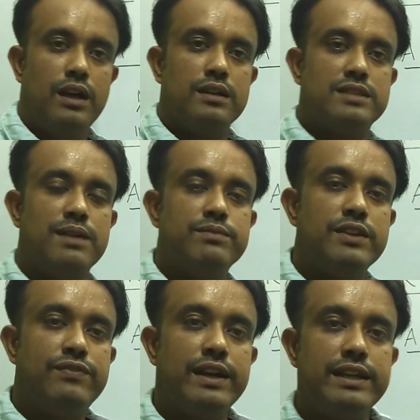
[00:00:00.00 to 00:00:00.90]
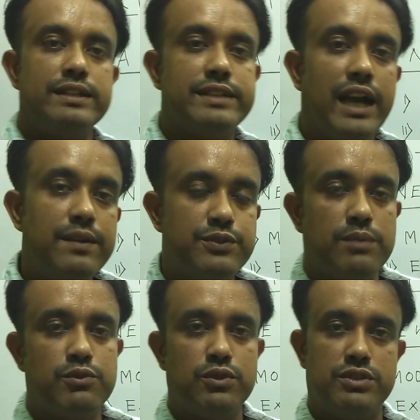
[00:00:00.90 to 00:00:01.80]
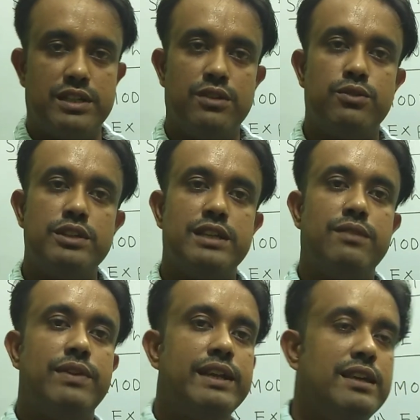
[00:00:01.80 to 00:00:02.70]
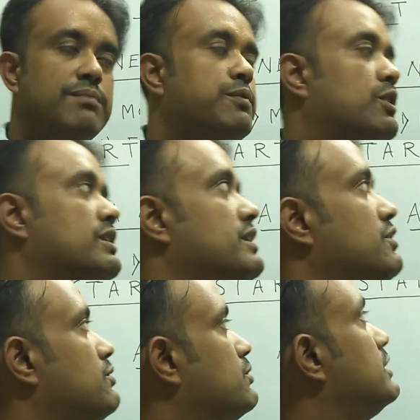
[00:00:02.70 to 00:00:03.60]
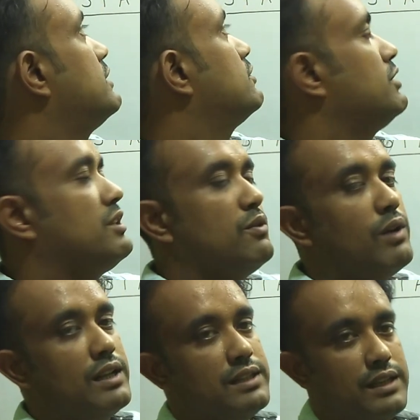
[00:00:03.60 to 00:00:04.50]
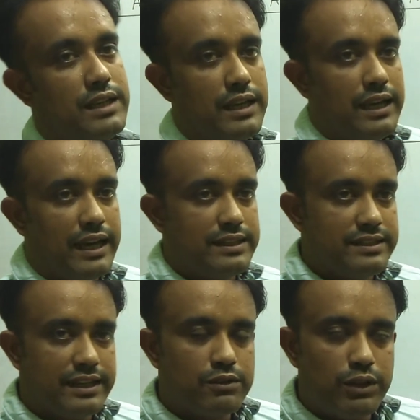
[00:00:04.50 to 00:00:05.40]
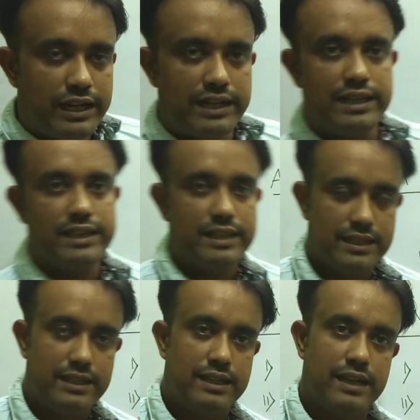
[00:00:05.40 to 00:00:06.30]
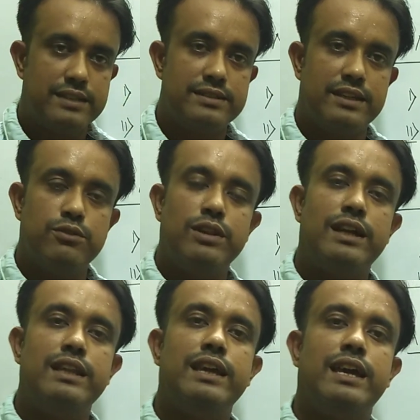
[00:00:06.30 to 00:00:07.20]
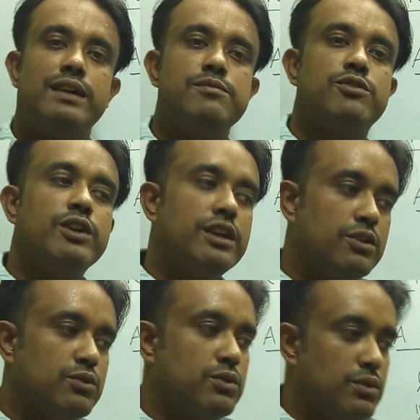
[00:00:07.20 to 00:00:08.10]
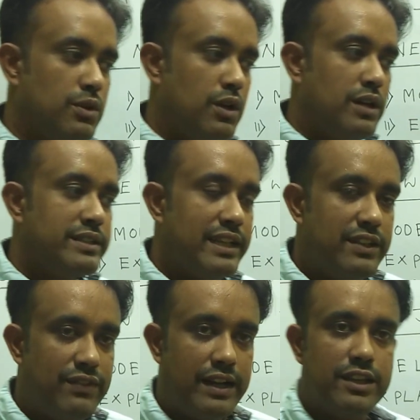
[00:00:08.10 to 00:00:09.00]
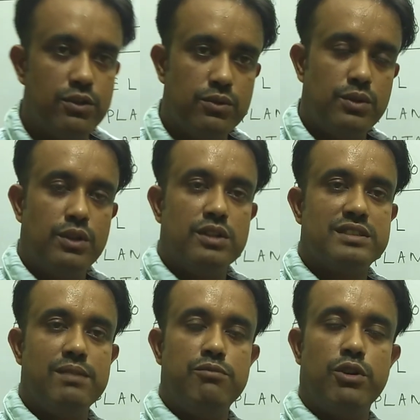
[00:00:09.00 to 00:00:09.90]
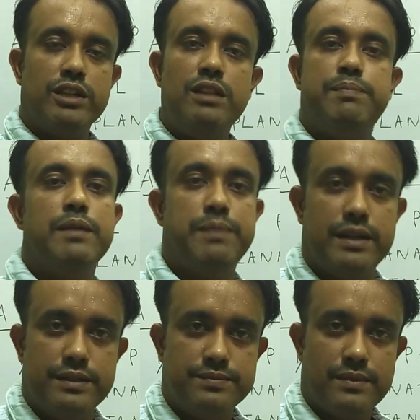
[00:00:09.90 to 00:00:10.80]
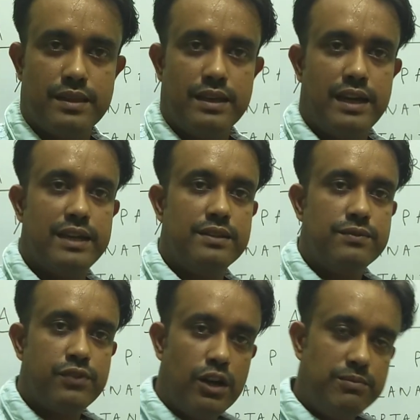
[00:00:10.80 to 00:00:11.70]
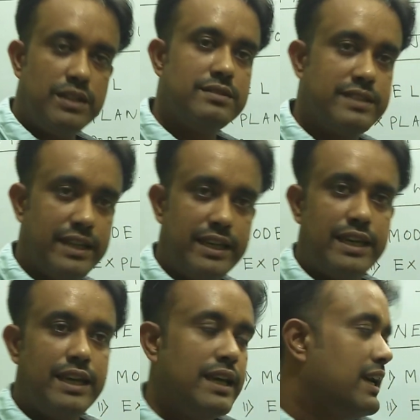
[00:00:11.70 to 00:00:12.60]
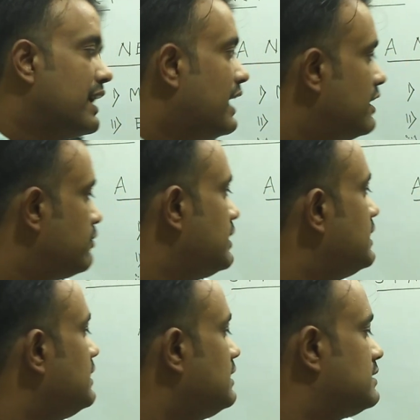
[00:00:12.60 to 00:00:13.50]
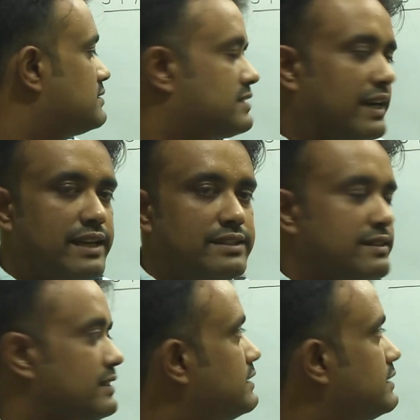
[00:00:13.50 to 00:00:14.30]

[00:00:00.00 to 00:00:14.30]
some different types of questions which are very important year 2021, and regularly I am going to deliver you some model paper, and from this day I will start